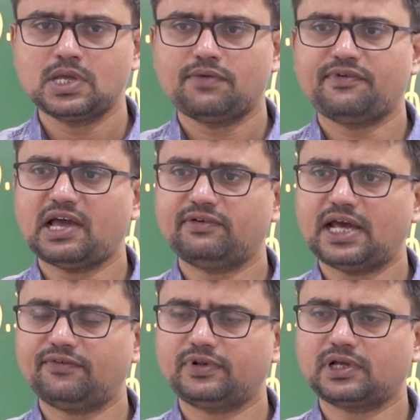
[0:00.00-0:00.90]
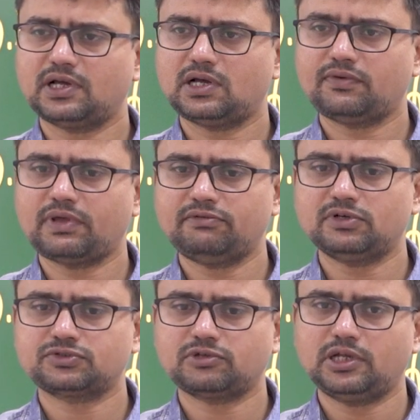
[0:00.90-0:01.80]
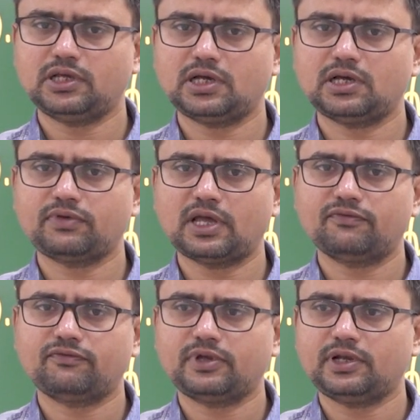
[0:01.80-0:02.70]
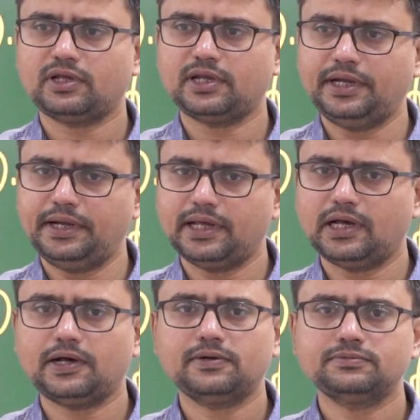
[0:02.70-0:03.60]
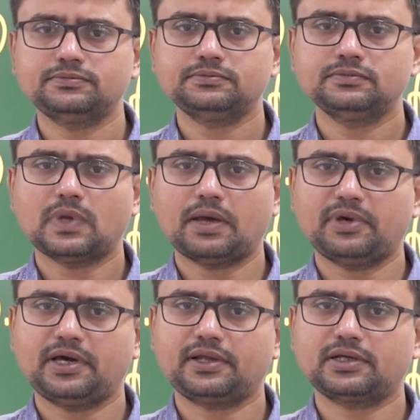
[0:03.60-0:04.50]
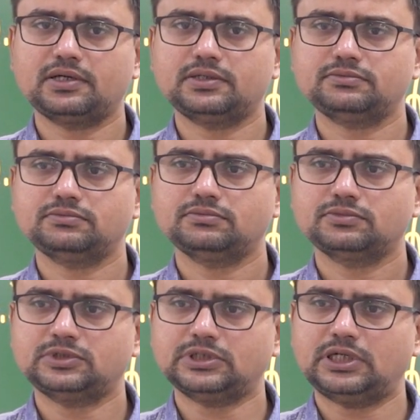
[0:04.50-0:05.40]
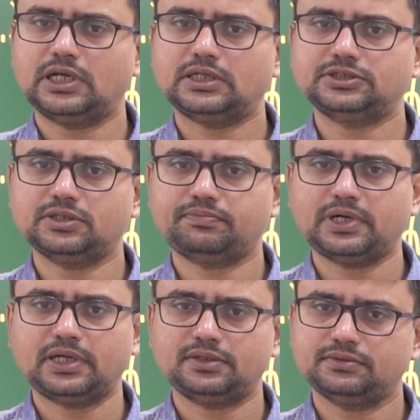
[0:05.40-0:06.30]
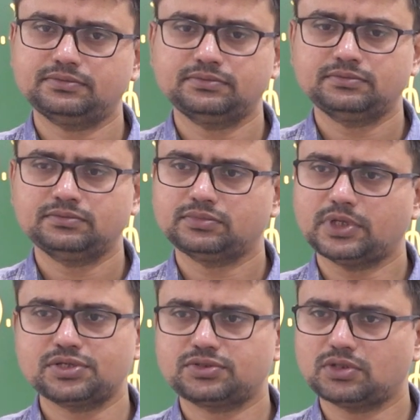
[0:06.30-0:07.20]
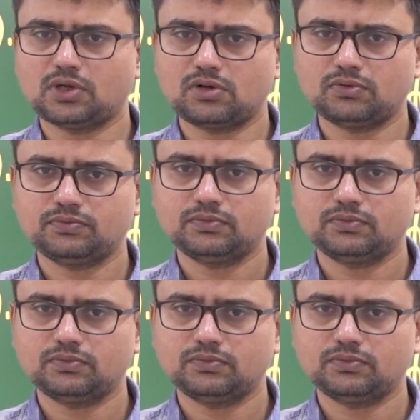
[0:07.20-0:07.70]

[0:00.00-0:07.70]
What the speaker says: We have in Africa, we have in Australia, we have in India, America, Canada, Japan. Yes or no?